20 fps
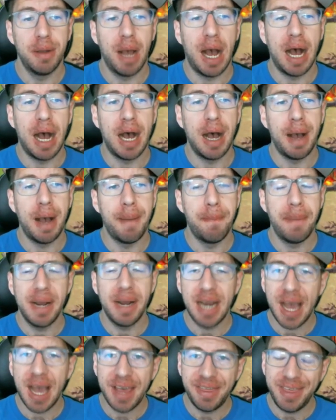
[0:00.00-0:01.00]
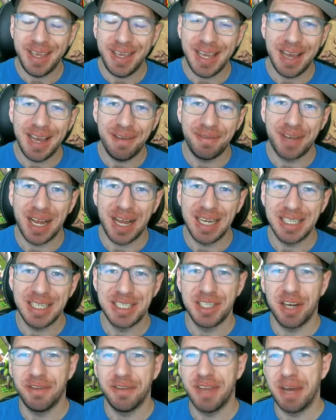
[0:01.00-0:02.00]
But I think I've kind of
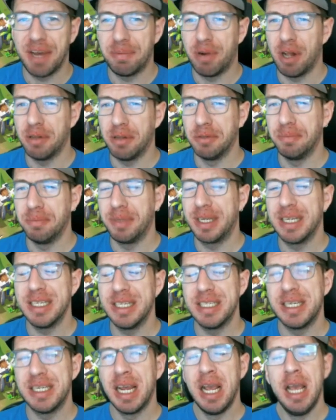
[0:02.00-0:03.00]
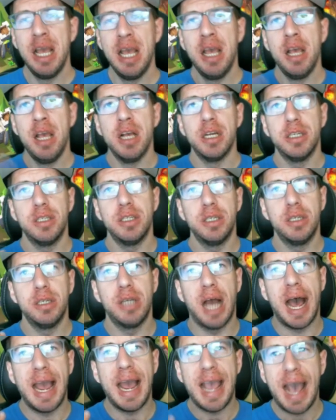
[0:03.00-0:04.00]
solved that problem because
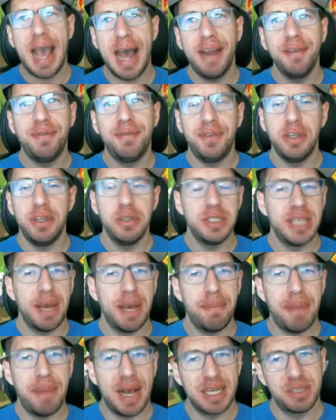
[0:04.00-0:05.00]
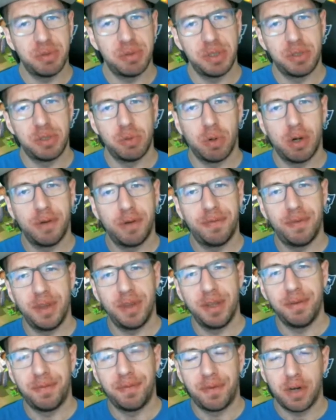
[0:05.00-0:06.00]
I had a few setbacks with Dwarf.
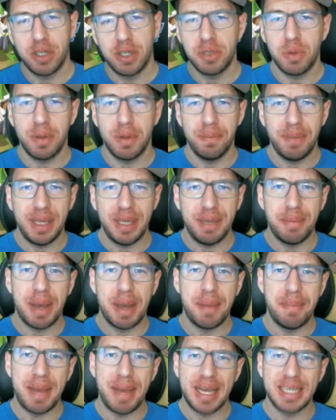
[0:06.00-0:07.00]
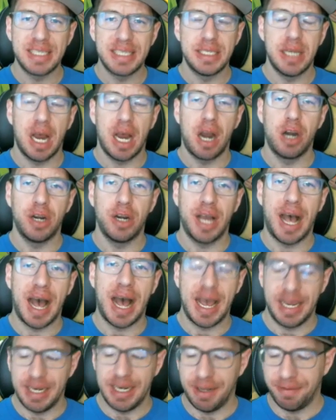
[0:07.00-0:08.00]
The first one being my mechs aren't
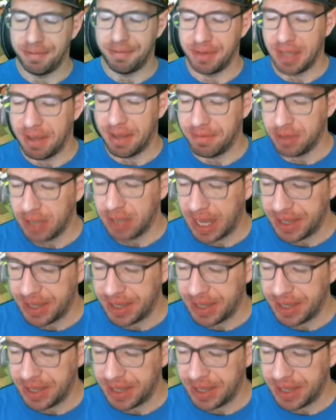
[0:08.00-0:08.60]
high enough level.